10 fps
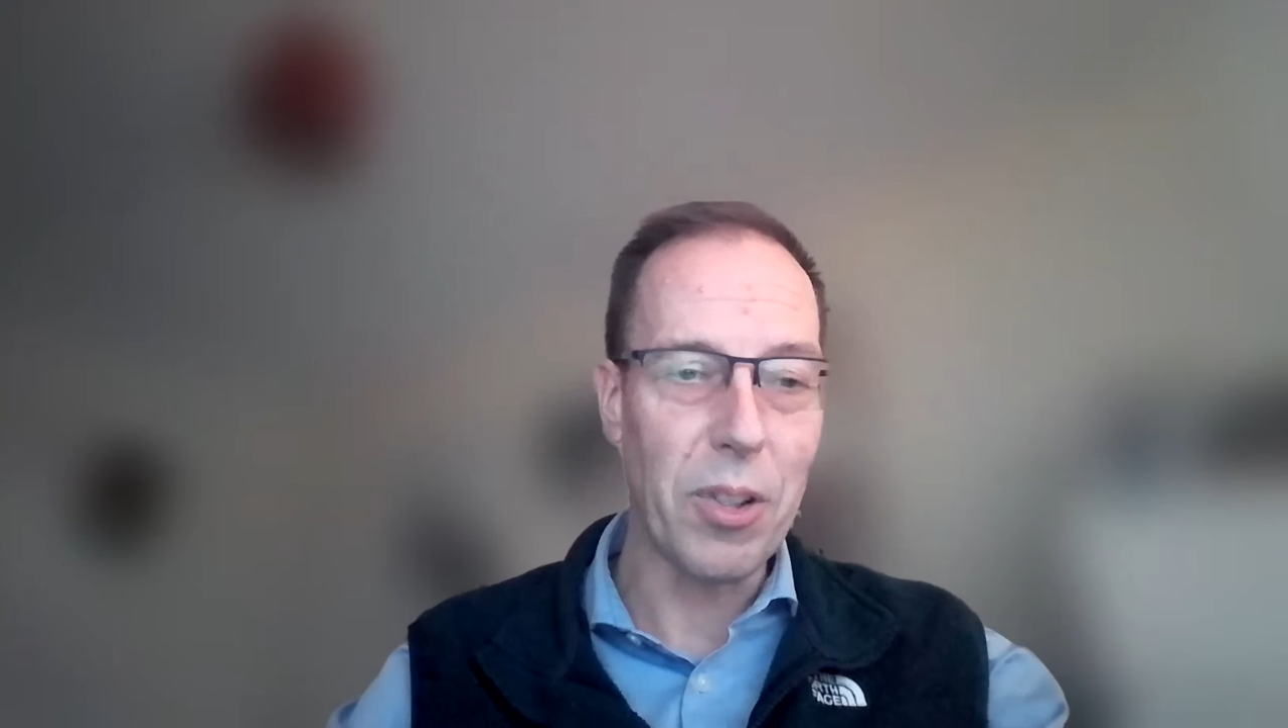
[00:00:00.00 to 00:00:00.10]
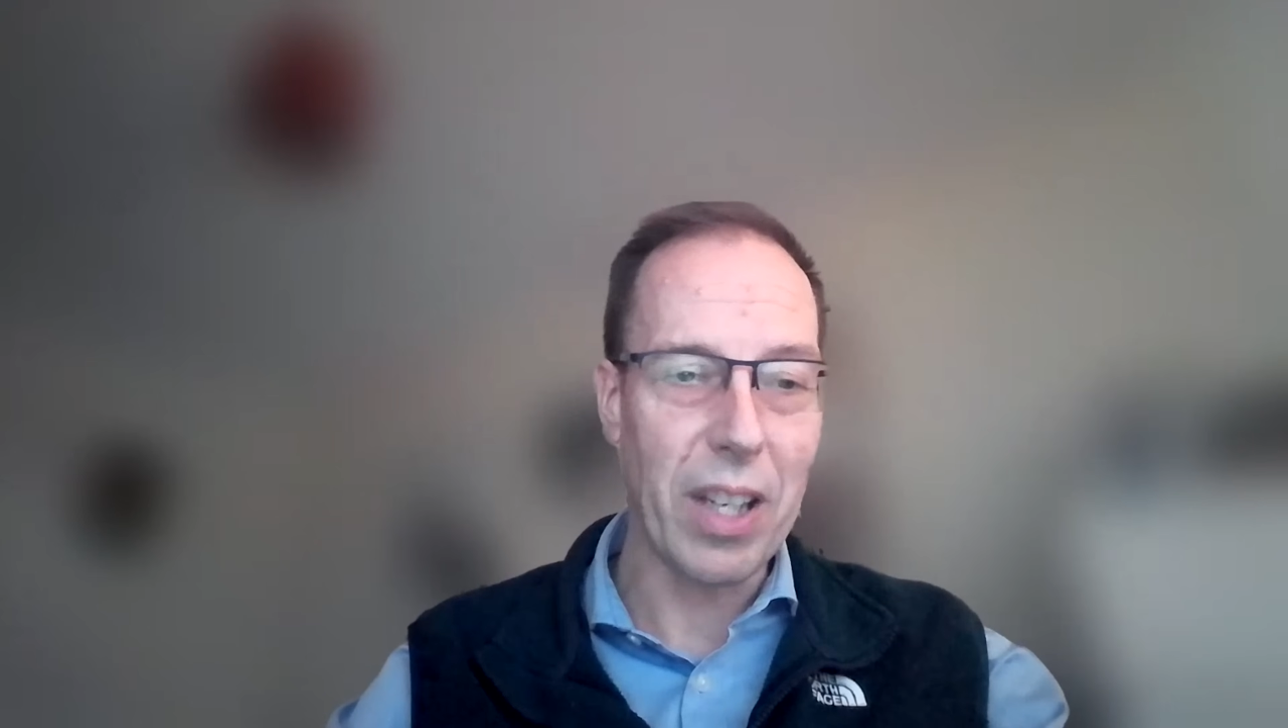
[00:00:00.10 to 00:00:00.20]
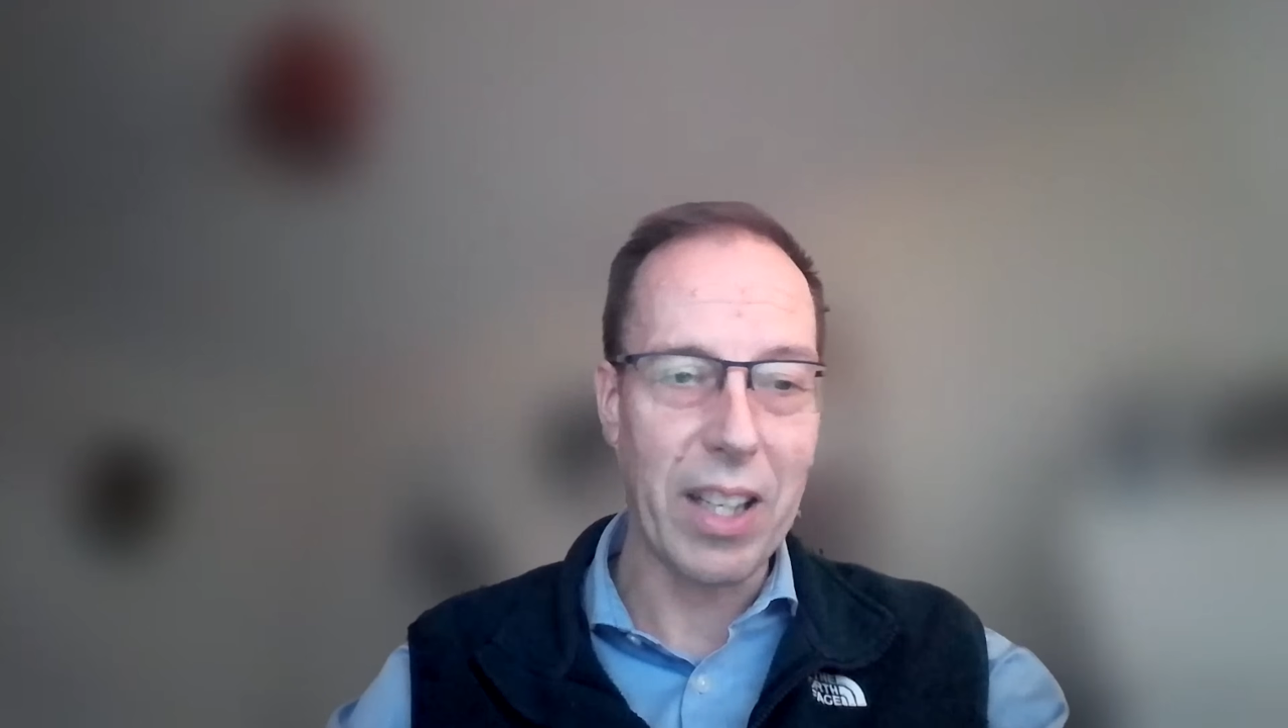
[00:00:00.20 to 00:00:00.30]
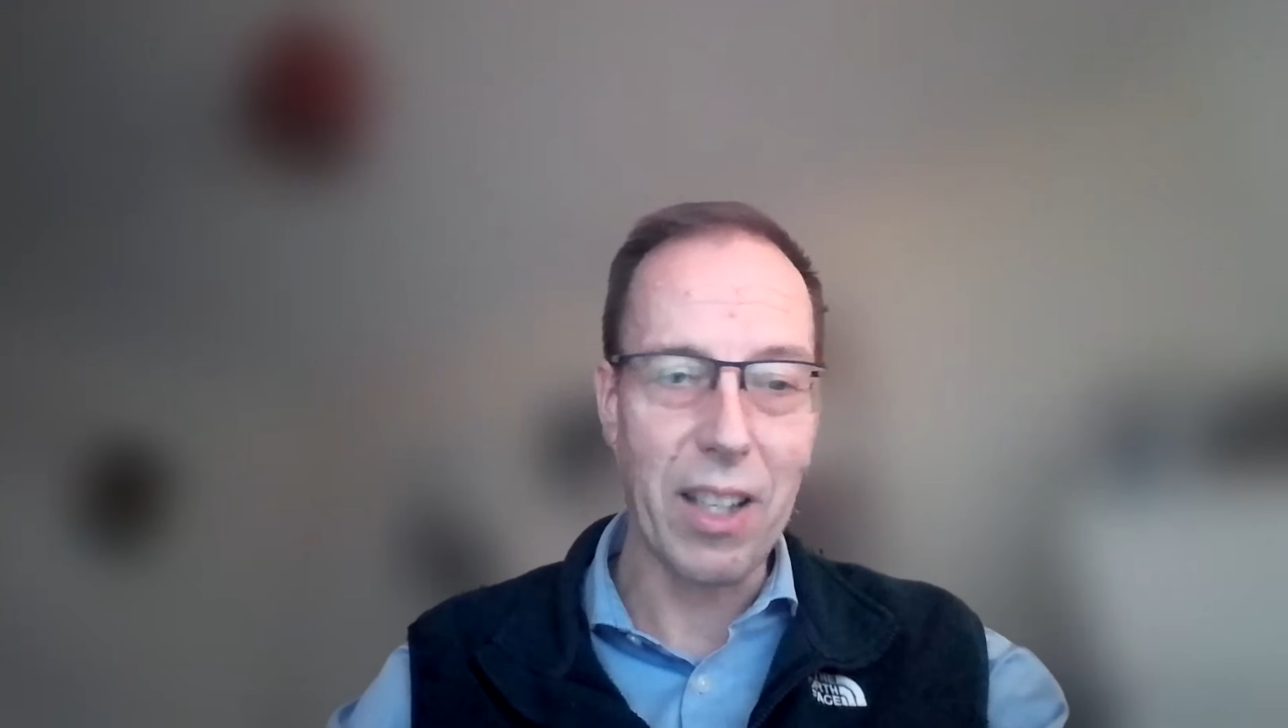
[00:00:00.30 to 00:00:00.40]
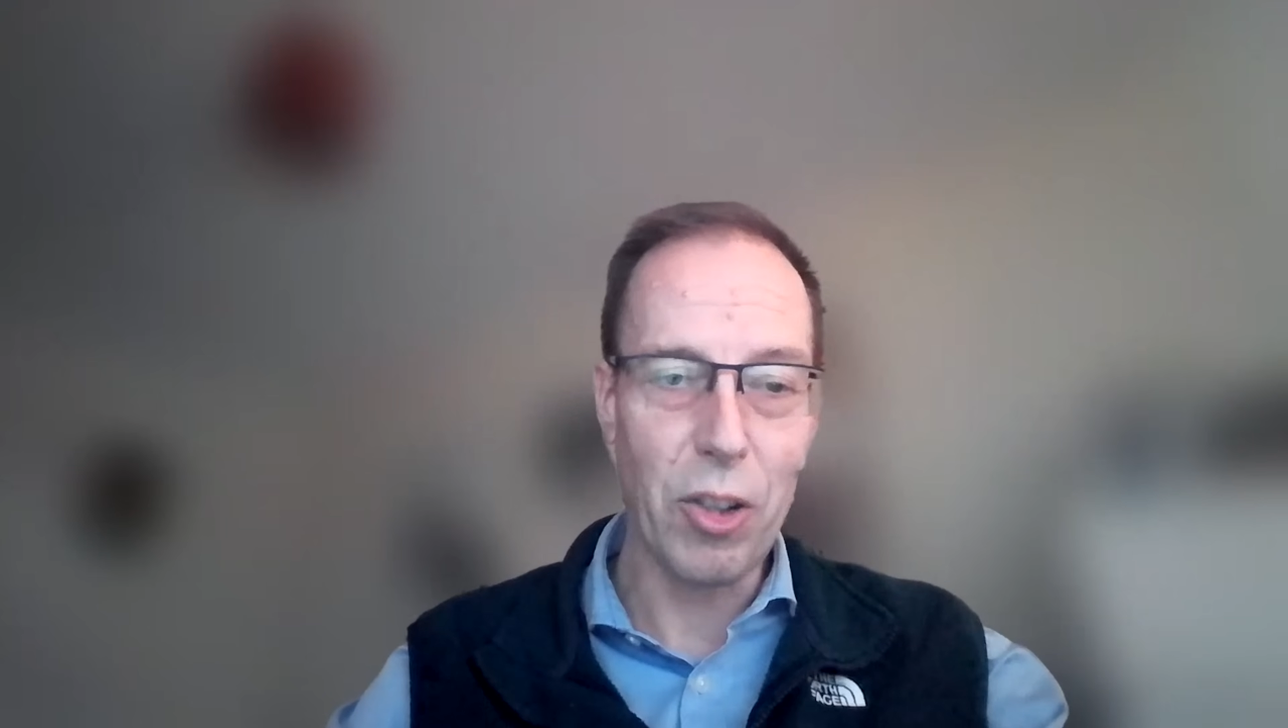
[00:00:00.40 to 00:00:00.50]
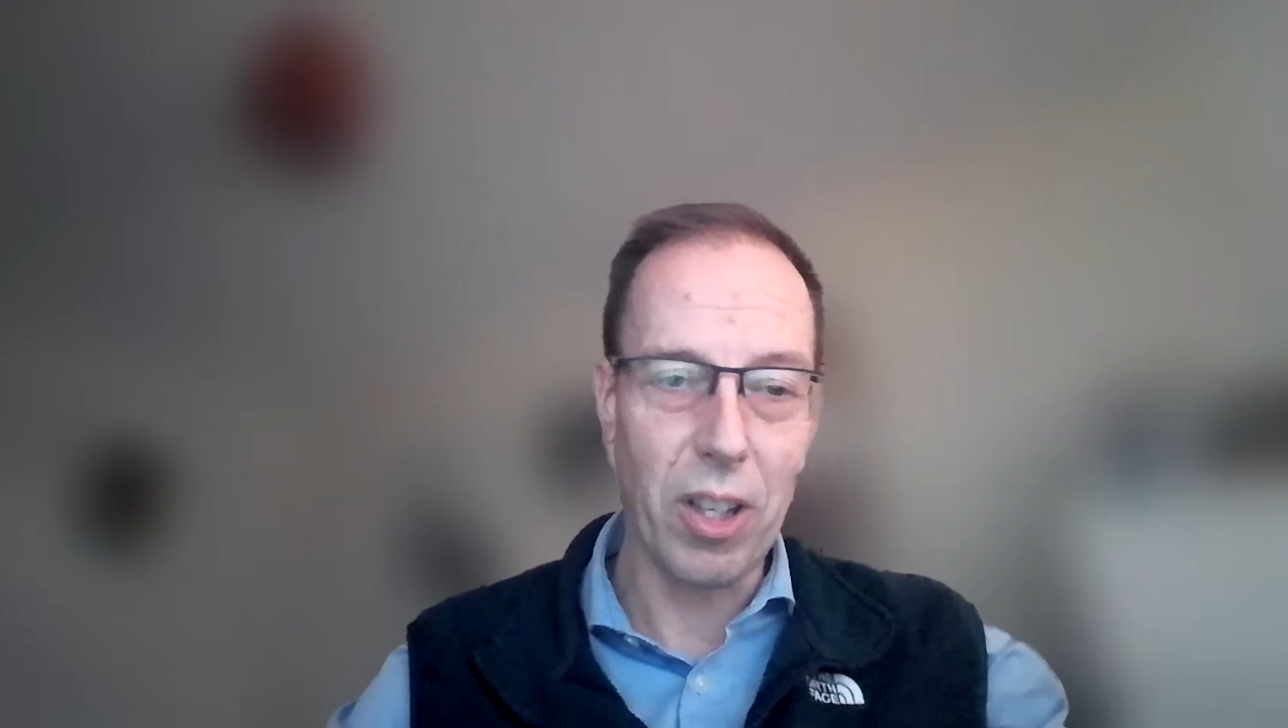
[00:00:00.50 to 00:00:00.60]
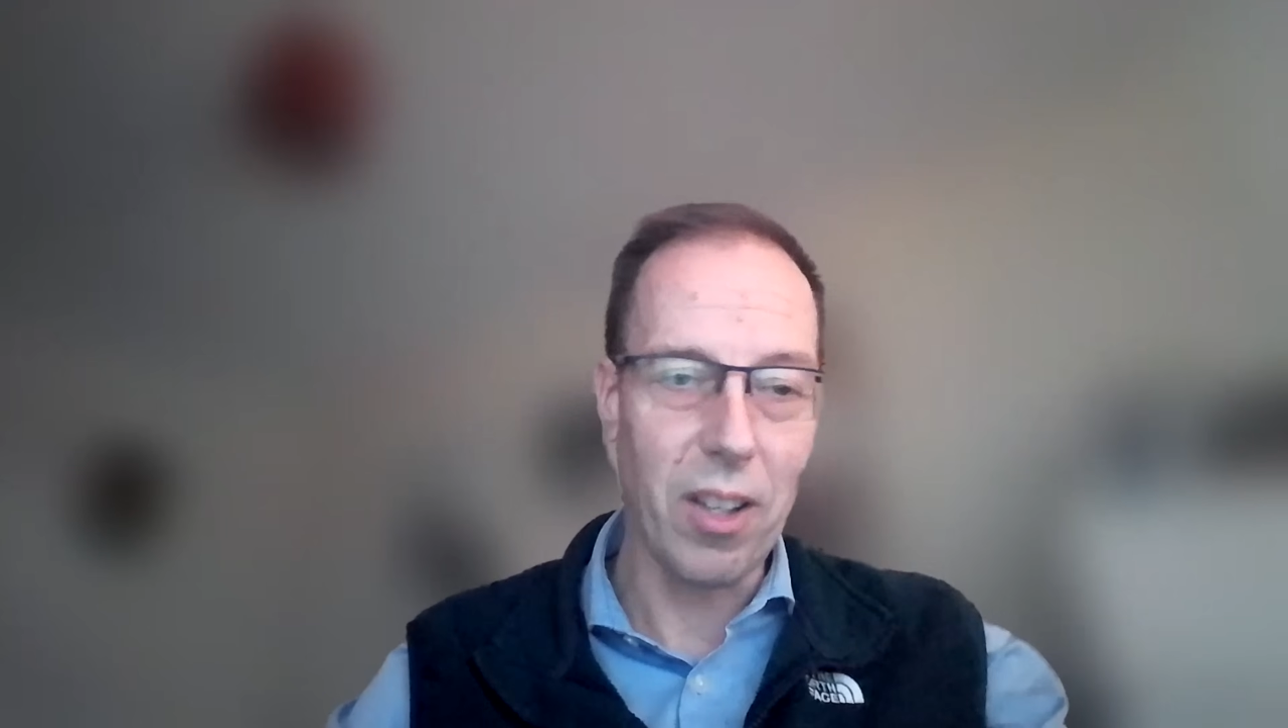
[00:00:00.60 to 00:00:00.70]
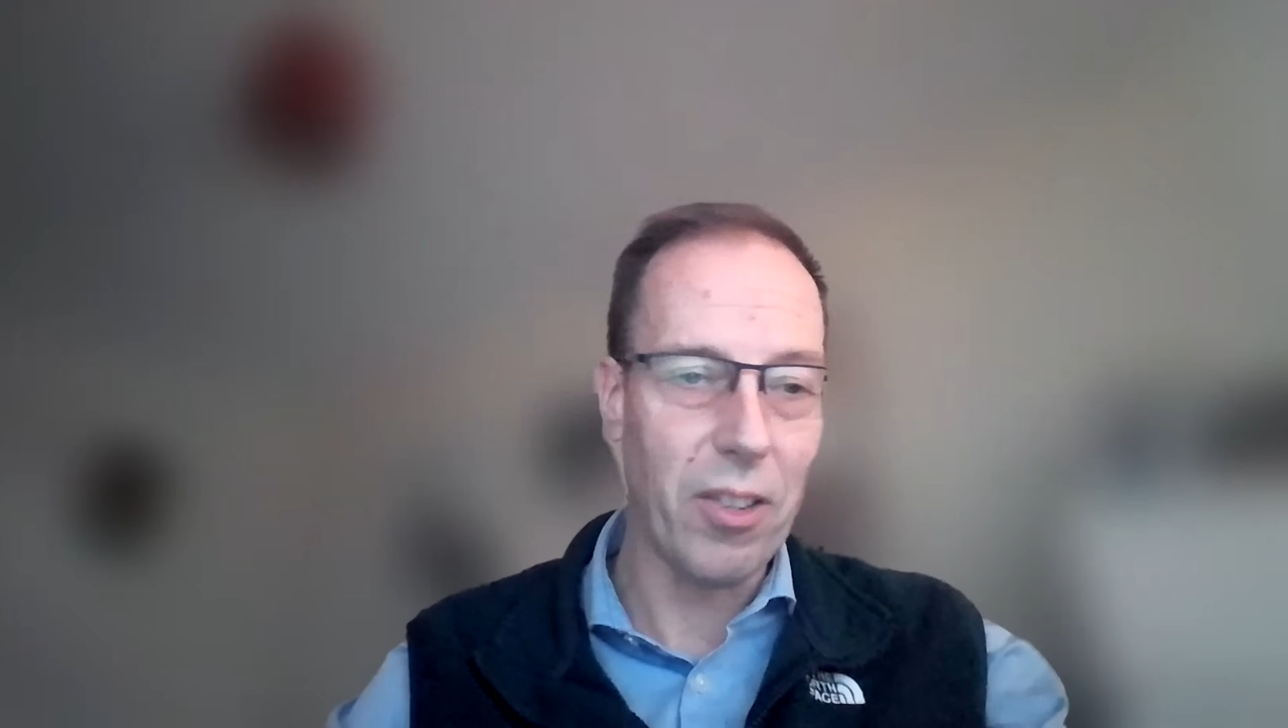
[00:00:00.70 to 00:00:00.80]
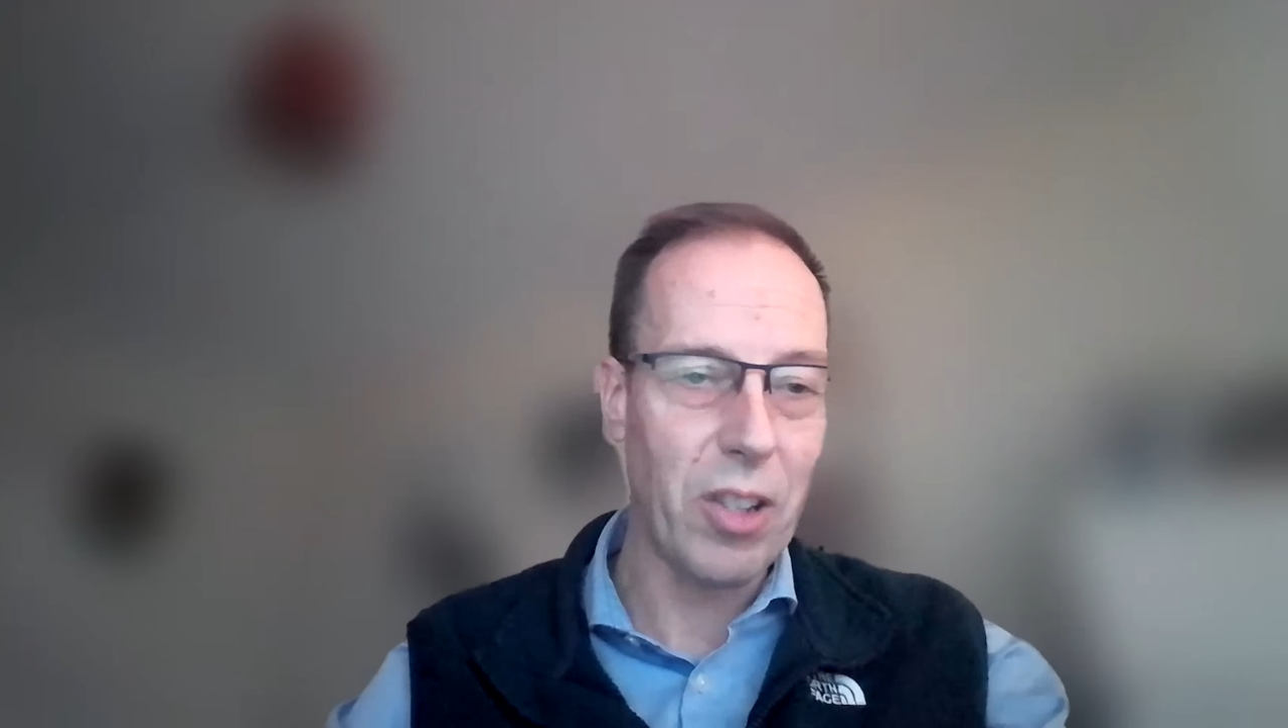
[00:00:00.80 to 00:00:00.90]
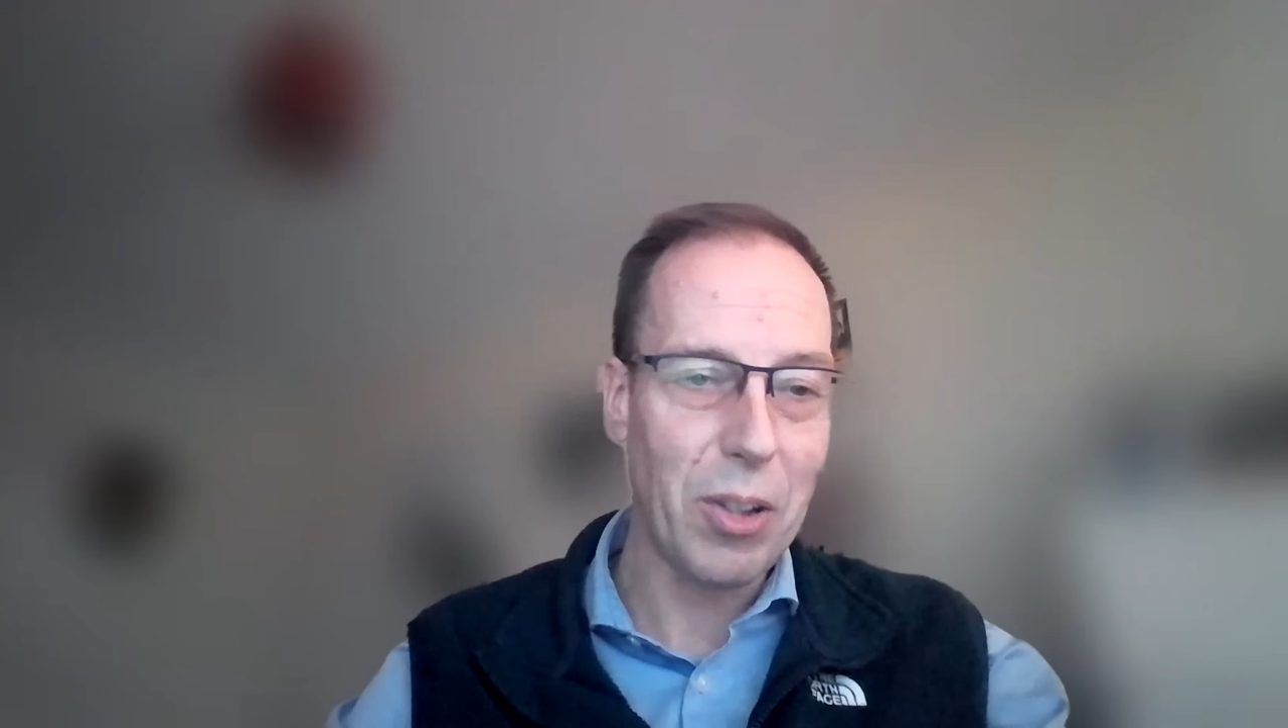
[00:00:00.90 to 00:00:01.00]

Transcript: state of charge.